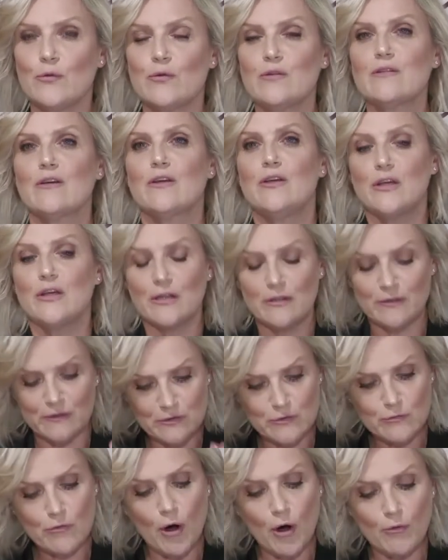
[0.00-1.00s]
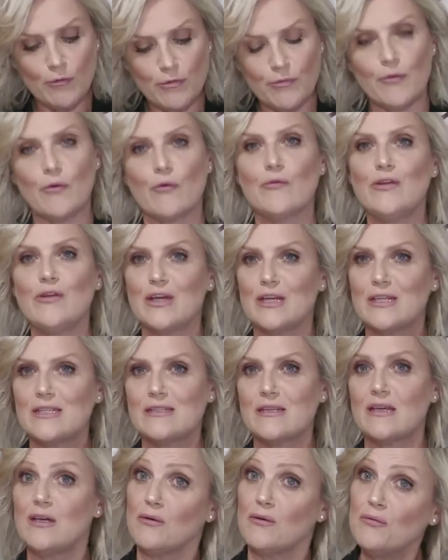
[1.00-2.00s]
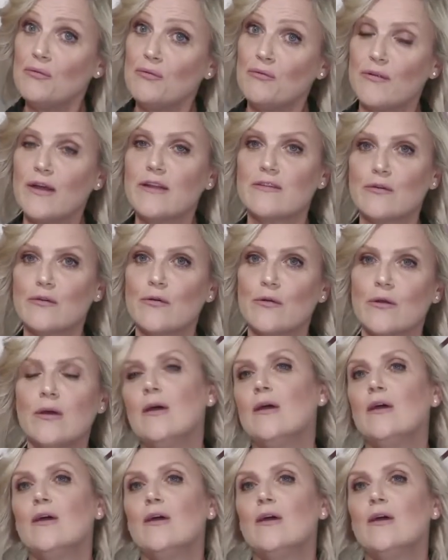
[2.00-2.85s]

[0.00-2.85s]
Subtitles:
So you can scroll through and you can see, oh, that's got